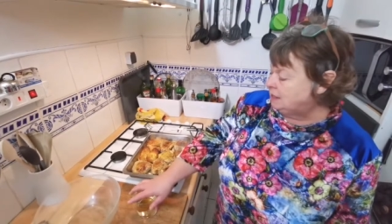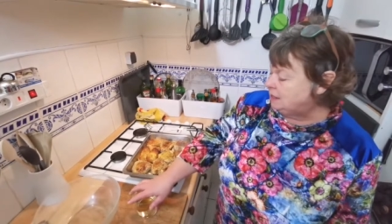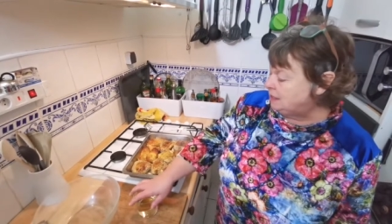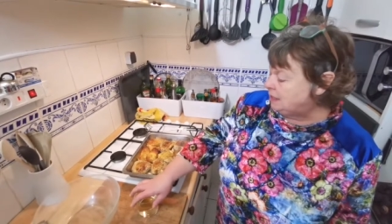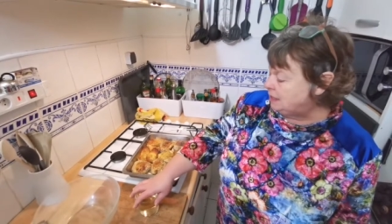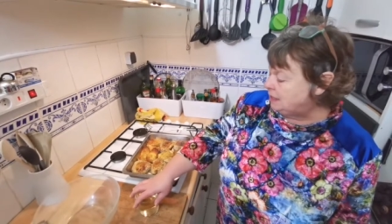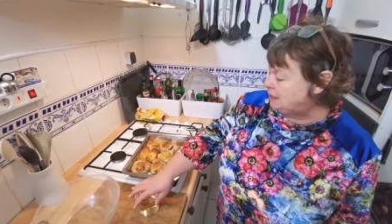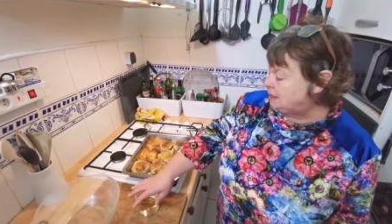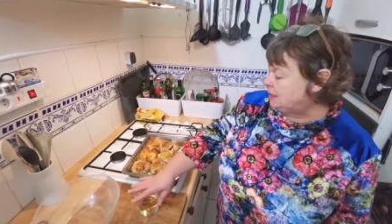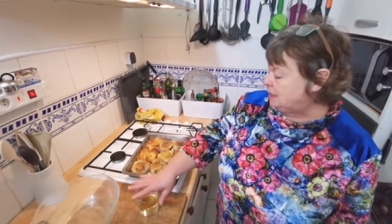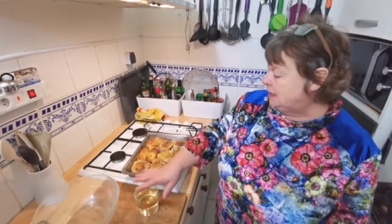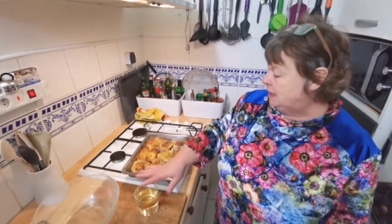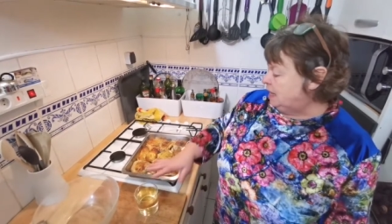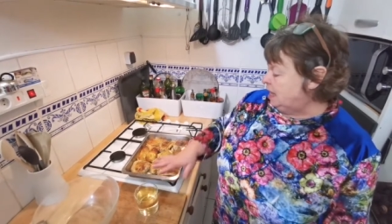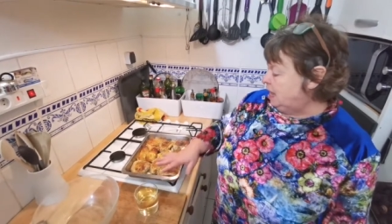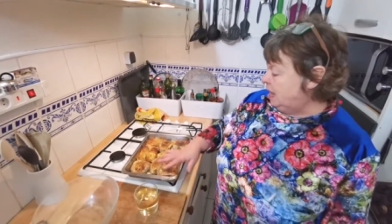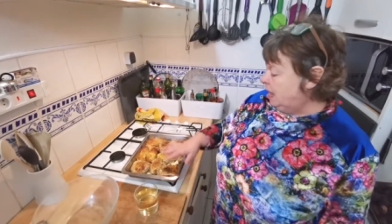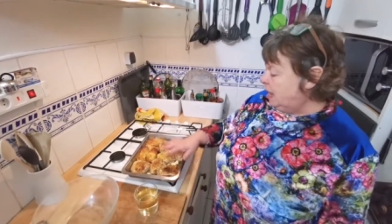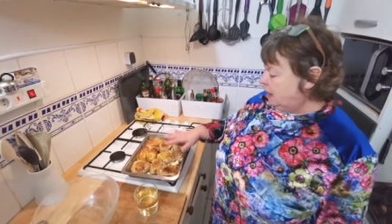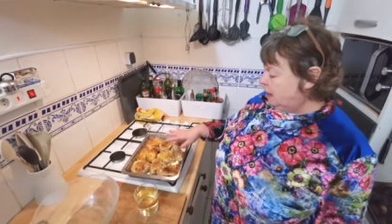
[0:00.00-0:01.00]
this in
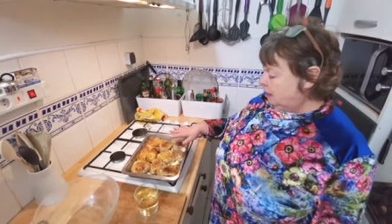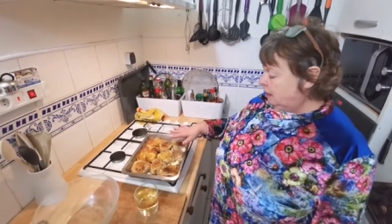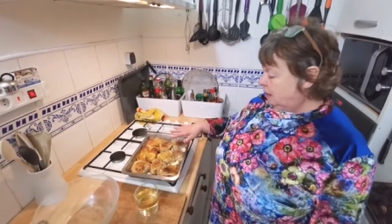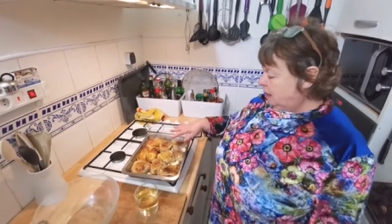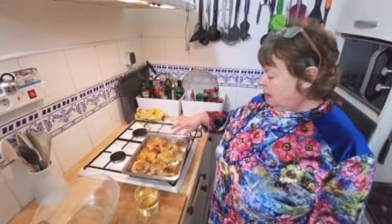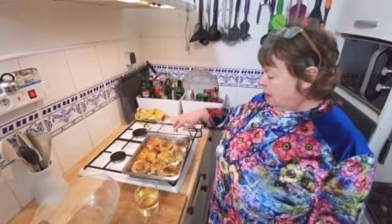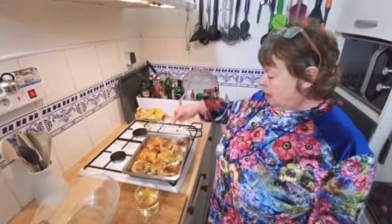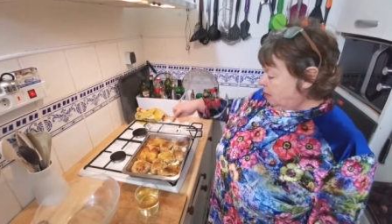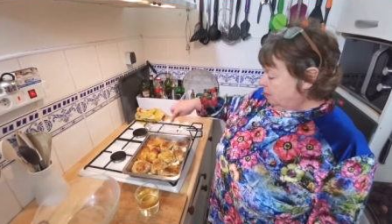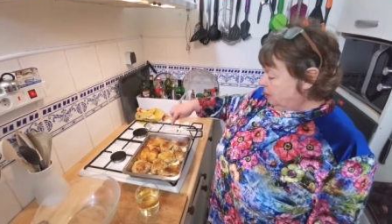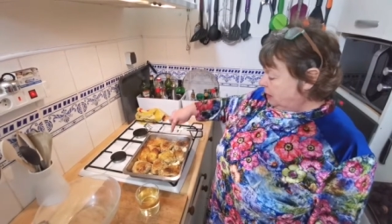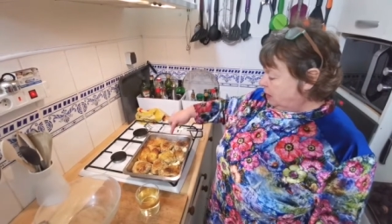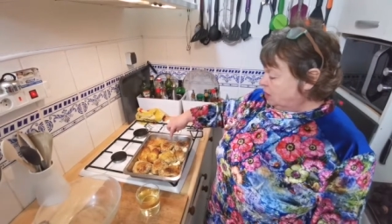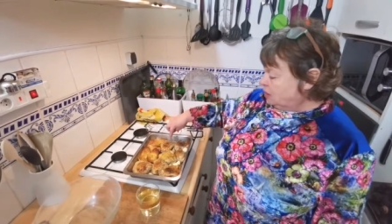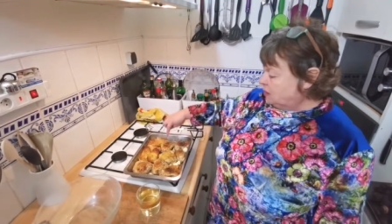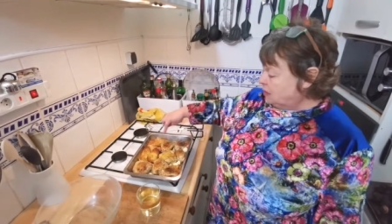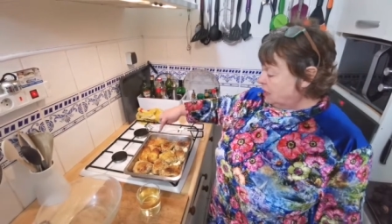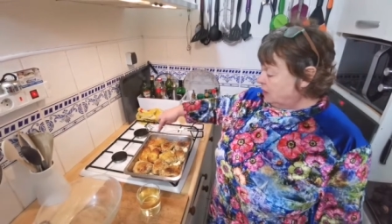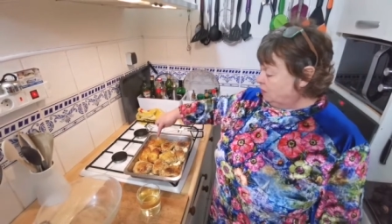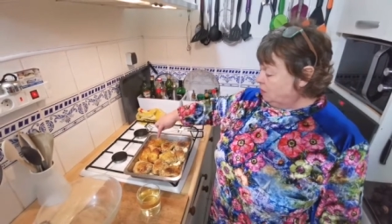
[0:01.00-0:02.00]
there,
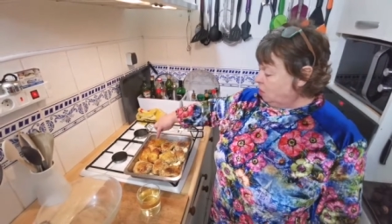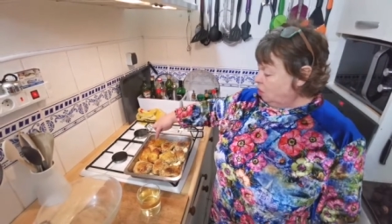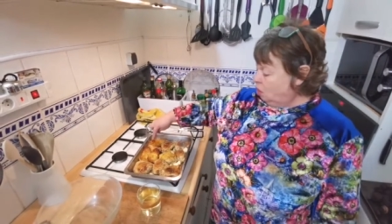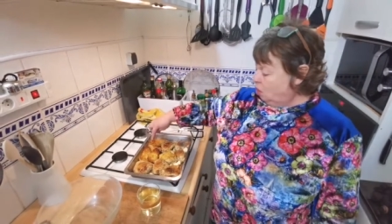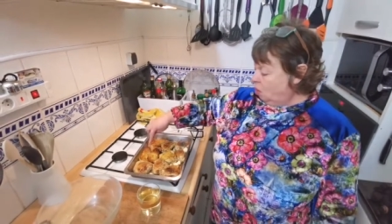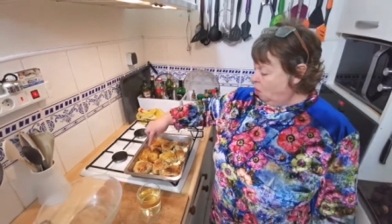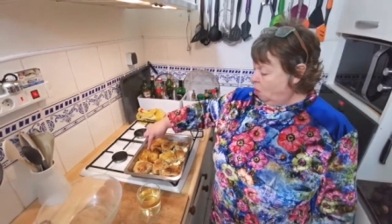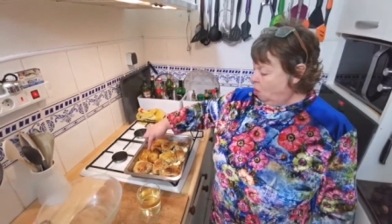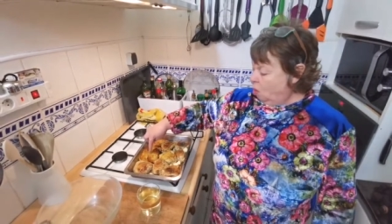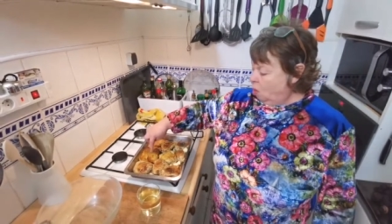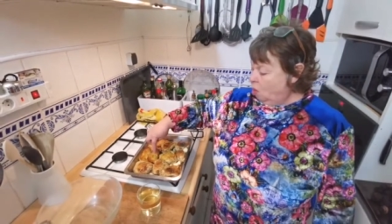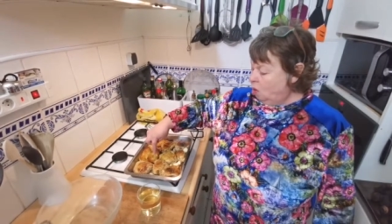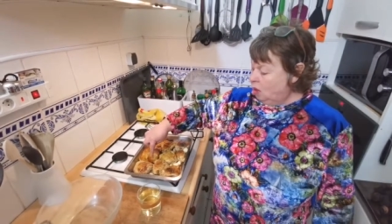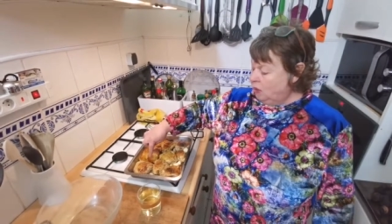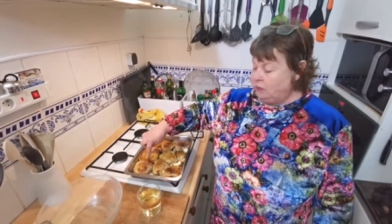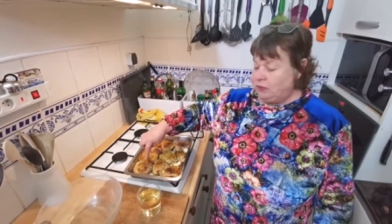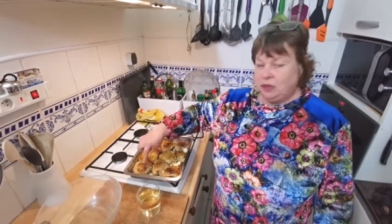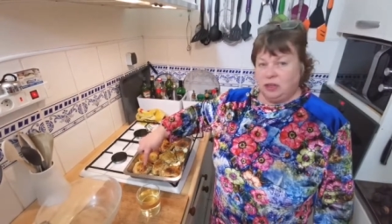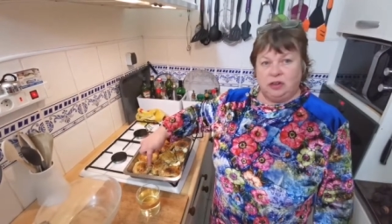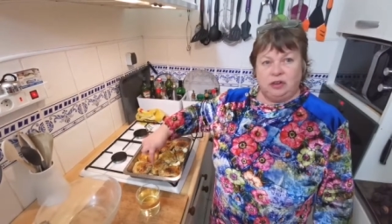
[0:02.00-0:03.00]
because I've got all
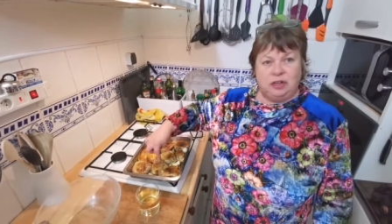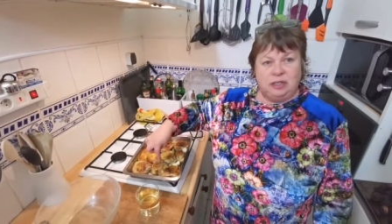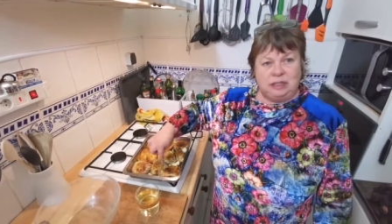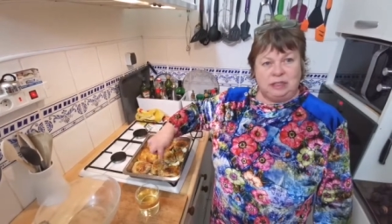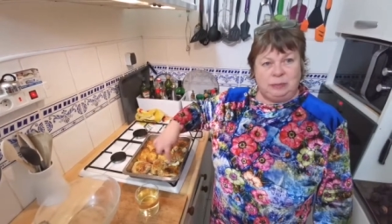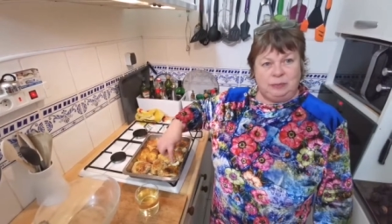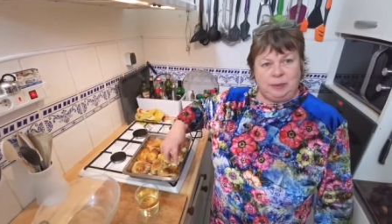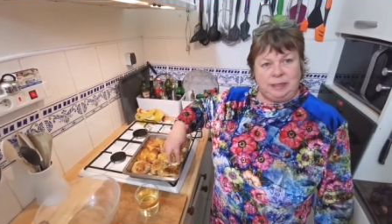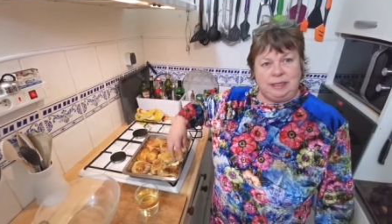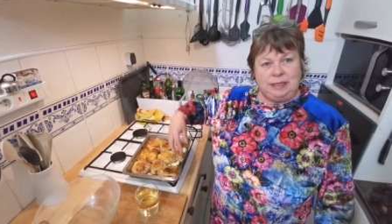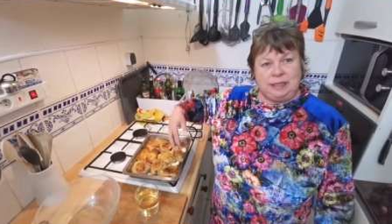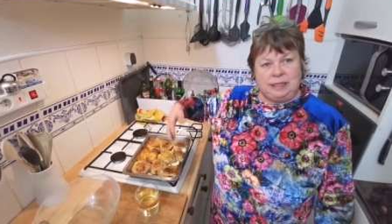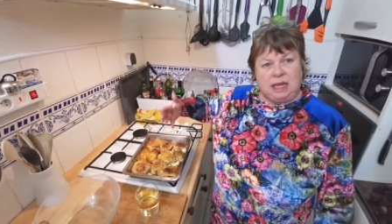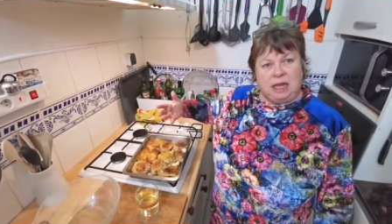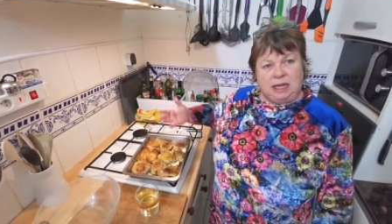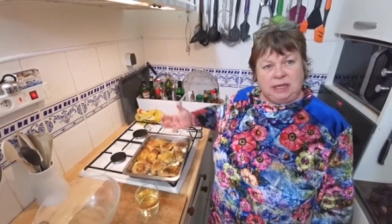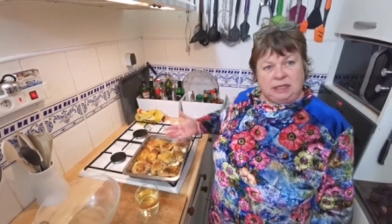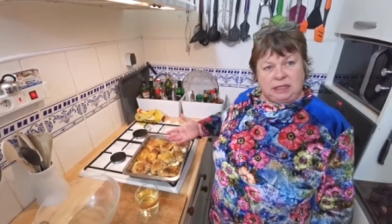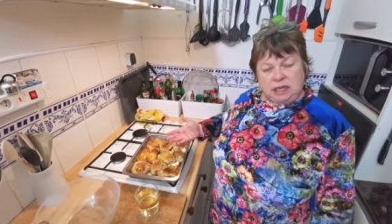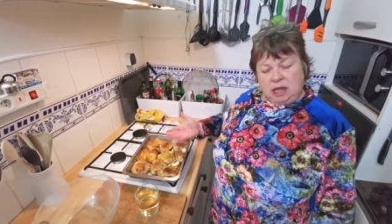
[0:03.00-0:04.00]
of the crispy
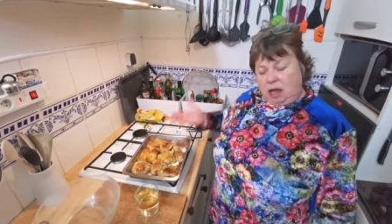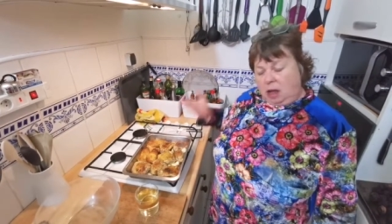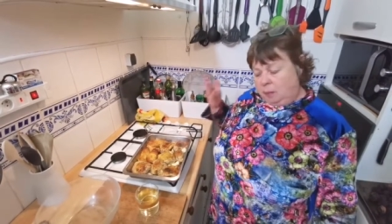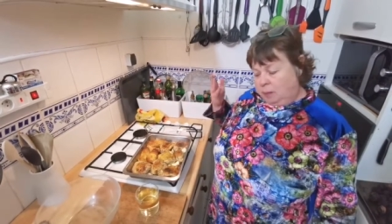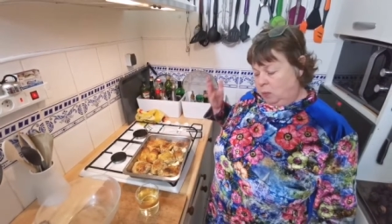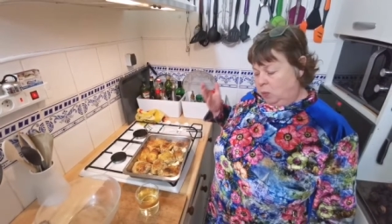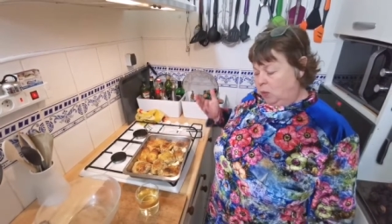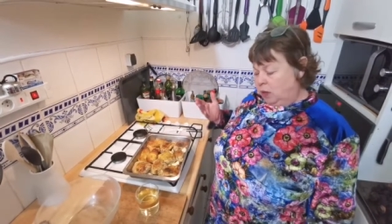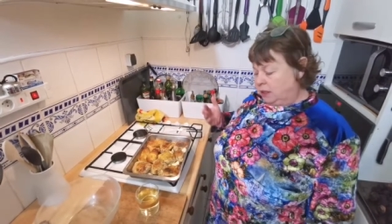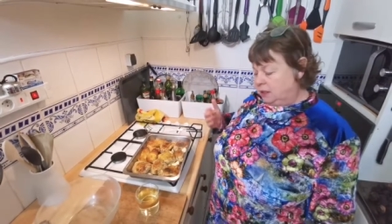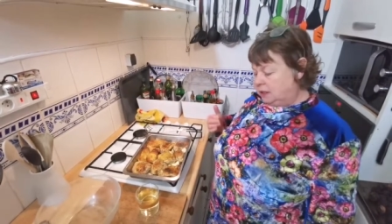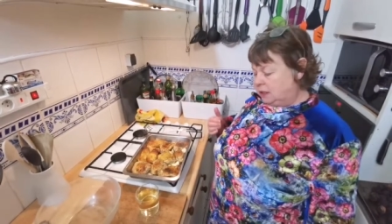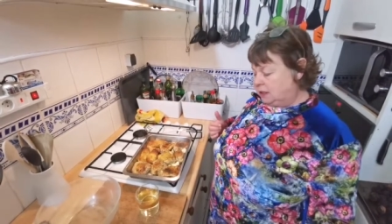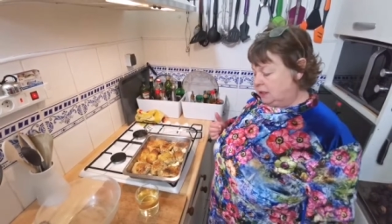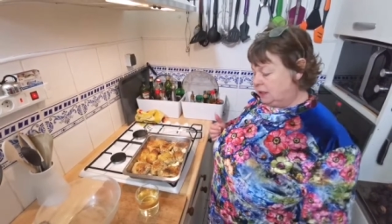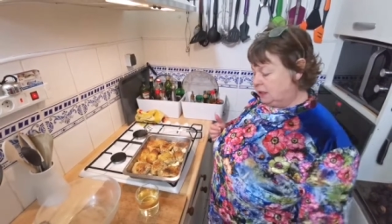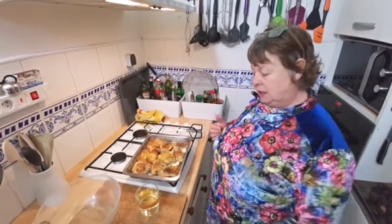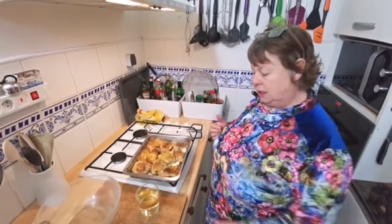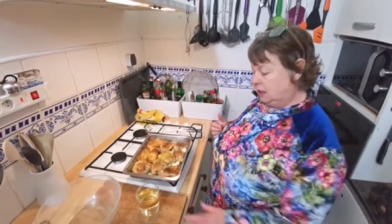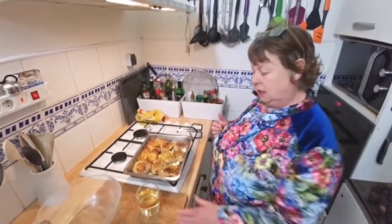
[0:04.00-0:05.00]
sides
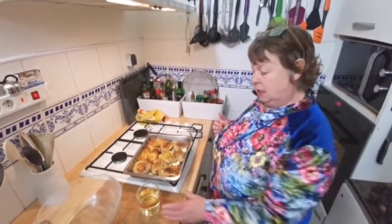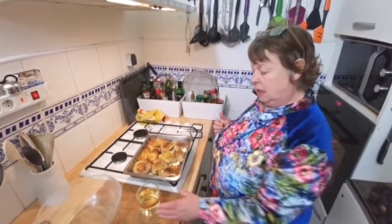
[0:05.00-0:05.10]
upwards,